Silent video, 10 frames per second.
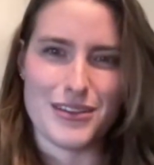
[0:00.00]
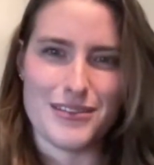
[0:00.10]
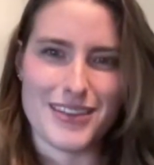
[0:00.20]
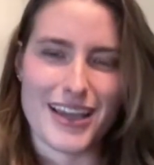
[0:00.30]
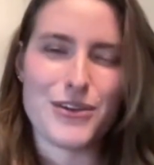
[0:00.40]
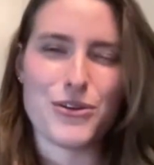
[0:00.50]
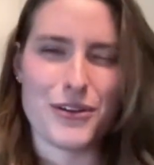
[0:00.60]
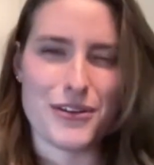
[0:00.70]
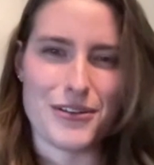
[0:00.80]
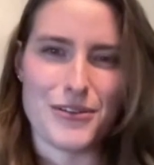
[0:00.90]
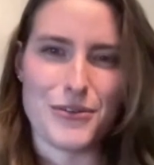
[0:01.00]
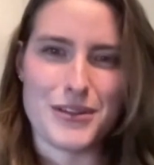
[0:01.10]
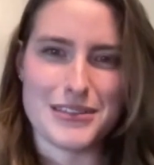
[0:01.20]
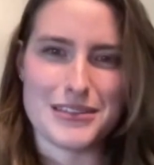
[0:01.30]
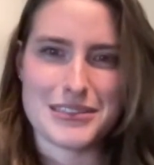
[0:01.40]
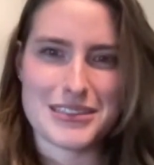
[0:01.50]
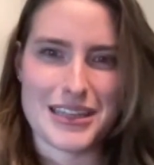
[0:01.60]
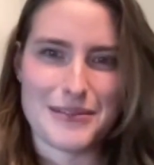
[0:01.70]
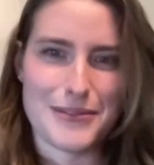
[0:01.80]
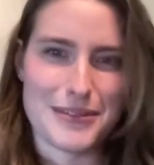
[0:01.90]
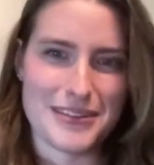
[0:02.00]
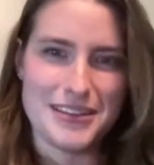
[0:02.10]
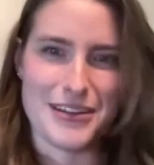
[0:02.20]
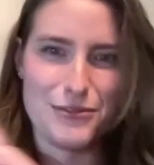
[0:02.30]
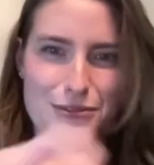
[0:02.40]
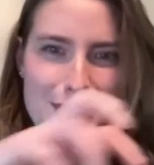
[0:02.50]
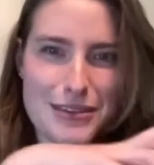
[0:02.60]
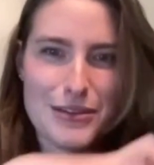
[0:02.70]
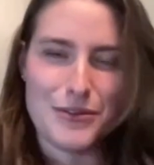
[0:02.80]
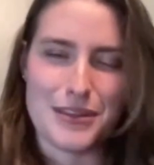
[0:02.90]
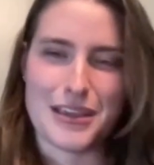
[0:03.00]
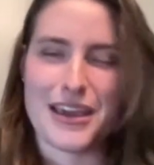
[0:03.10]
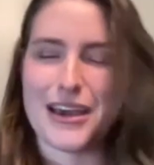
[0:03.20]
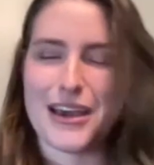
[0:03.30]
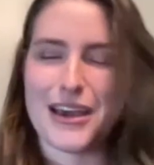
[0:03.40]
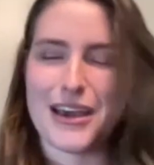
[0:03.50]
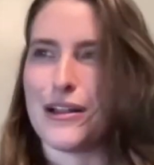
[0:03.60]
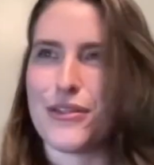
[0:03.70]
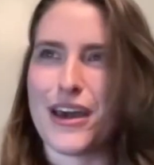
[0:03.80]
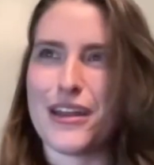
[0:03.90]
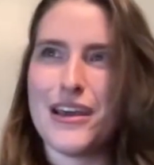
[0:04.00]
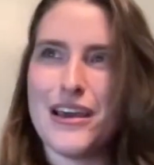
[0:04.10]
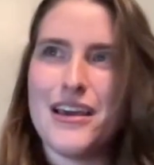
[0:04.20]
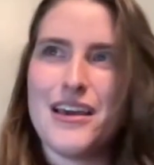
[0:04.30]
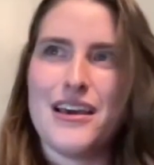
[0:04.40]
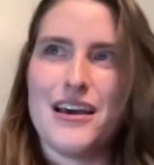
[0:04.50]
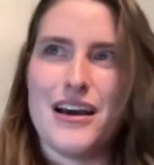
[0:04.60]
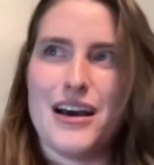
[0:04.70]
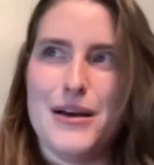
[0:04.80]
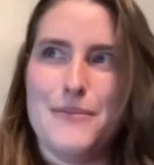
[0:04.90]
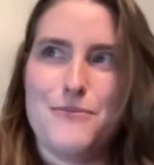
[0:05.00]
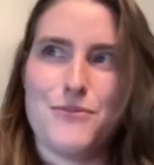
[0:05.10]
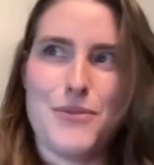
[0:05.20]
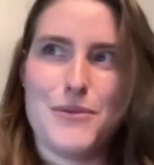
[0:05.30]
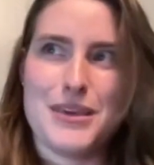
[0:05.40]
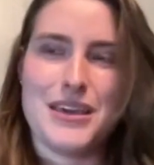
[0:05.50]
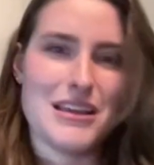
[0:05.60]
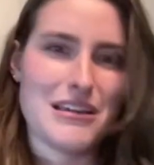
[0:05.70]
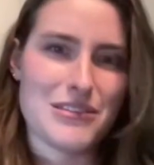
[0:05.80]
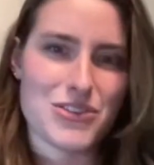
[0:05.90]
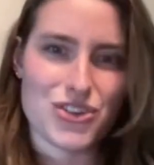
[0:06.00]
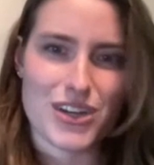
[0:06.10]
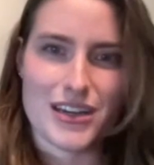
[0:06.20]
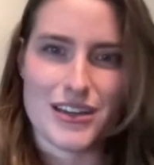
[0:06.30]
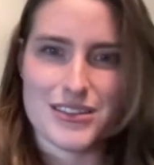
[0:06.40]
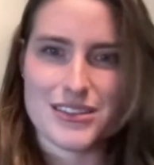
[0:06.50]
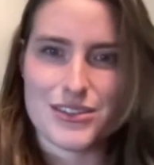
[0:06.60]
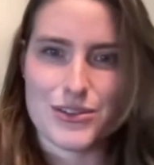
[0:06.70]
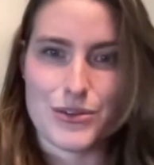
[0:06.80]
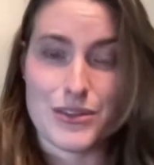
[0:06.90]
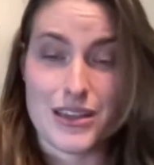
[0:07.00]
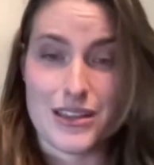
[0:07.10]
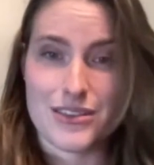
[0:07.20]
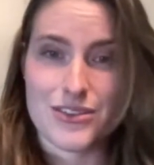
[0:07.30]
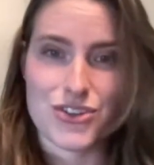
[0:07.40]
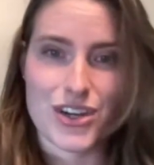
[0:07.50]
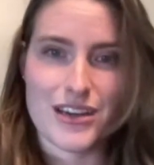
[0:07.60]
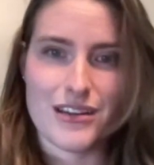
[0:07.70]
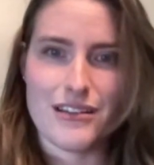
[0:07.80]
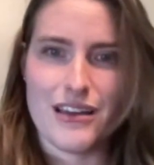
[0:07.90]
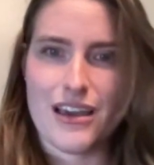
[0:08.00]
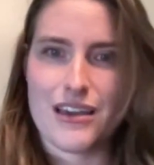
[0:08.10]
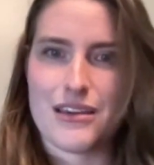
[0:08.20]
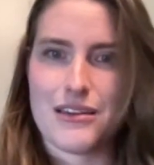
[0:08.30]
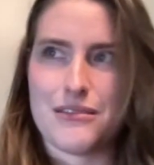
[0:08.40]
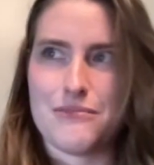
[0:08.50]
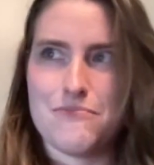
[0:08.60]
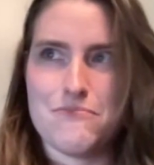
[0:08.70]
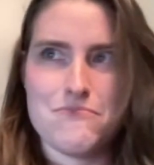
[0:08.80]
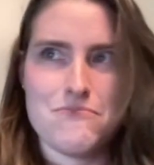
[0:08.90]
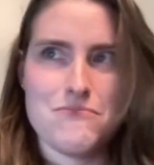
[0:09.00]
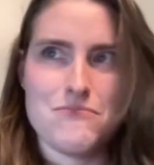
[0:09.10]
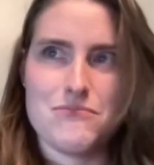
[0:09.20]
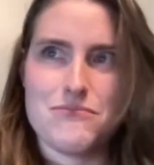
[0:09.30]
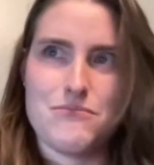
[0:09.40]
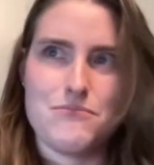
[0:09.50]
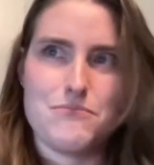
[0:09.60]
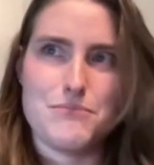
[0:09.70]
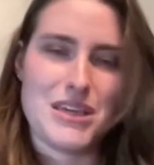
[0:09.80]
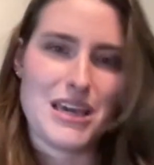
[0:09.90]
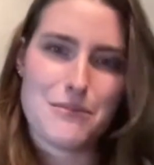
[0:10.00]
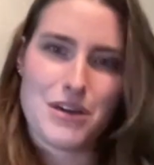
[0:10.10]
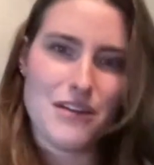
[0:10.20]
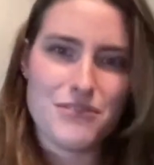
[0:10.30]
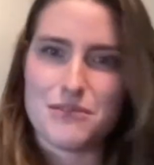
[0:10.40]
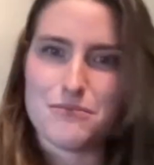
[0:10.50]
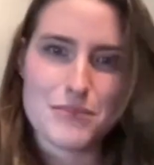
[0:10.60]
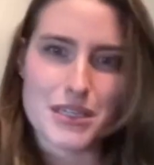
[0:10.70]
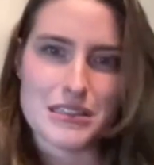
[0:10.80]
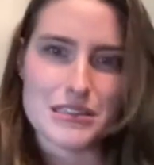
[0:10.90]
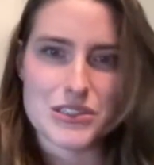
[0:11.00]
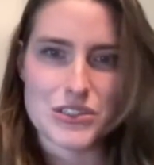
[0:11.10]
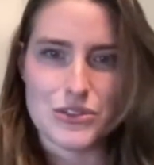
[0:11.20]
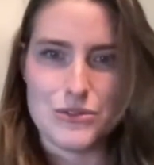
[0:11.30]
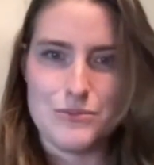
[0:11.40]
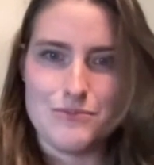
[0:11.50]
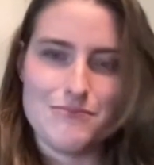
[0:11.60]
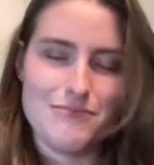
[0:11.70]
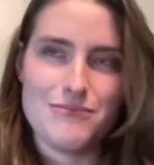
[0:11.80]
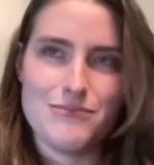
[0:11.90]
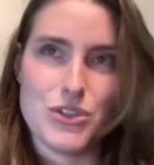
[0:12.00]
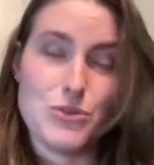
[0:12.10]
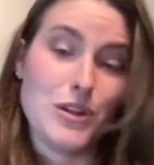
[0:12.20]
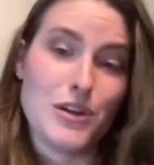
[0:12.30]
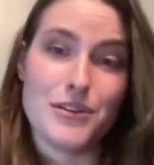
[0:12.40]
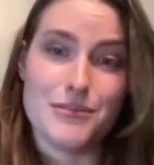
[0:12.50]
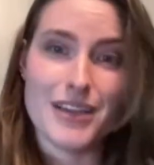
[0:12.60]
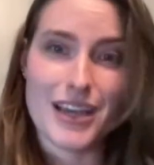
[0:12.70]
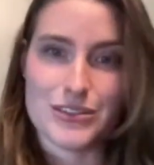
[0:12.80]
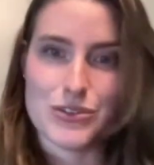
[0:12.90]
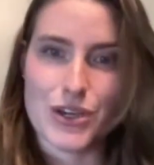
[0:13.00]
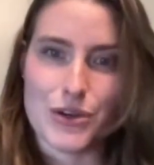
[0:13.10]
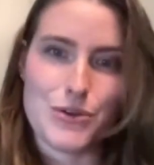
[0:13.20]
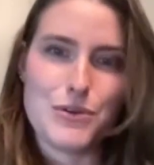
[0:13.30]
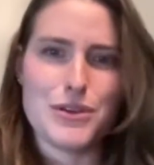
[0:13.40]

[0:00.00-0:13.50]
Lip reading: night critter noises that would, visit you in camp and all of that. From the beginning of the trail to the end of the trail, I became confident, because you learn as you go. You